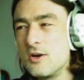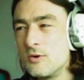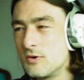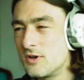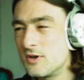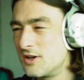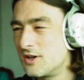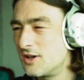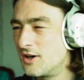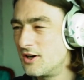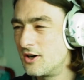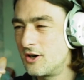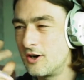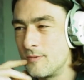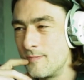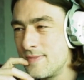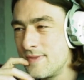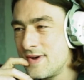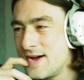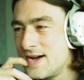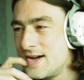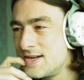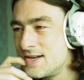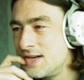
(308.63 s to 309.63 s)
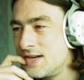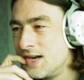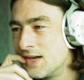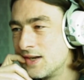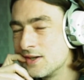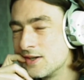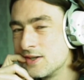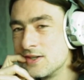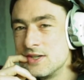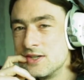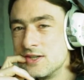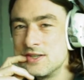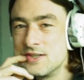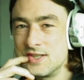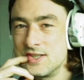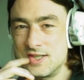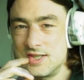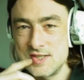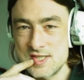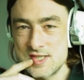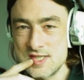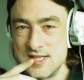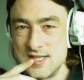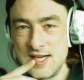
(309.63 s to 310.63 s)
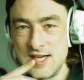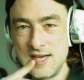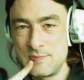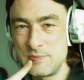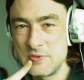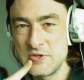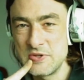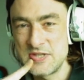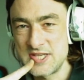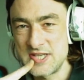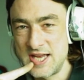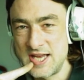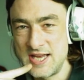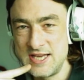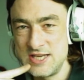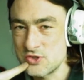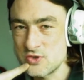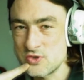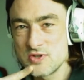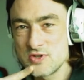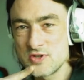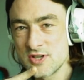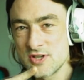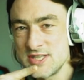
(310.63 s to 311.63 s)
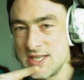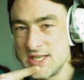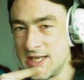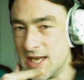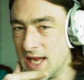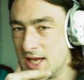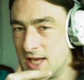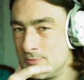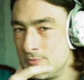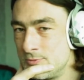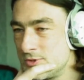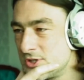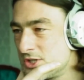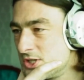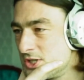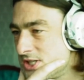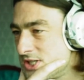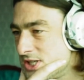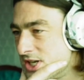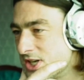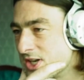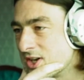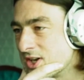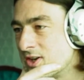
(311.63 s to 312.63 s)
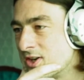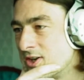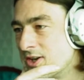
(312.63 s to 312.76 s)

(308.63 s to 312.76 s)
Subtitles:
Oh man, that doesn't happen to Hazelnutty Games, does it?